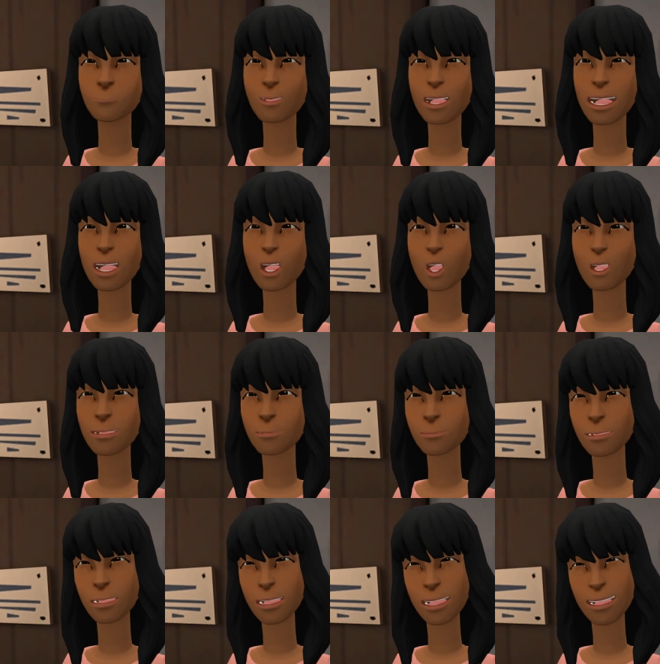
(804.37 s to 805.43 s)
Wow,
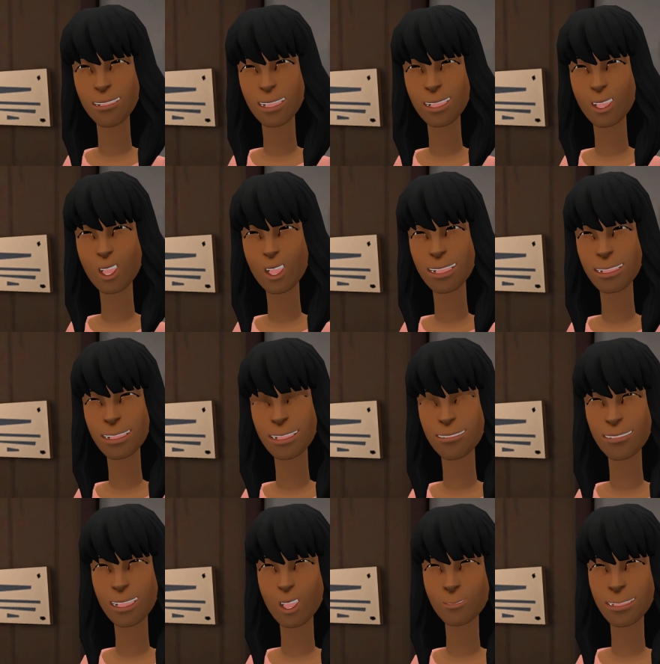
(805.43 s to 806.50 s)
I never knew
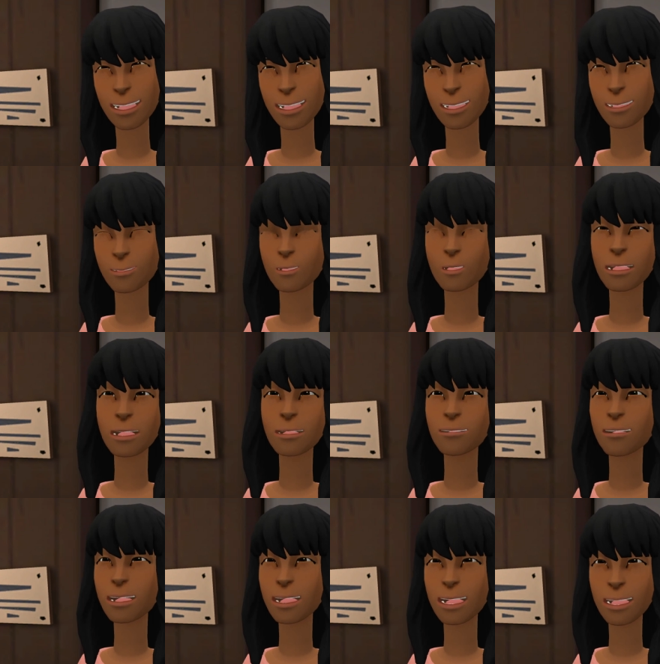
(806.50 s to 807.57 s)
life could be so
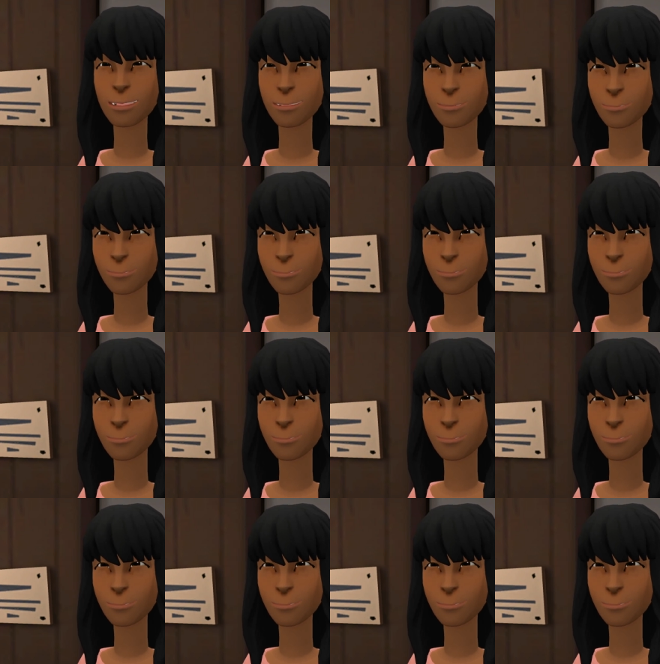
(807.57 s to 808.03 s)
stress-free.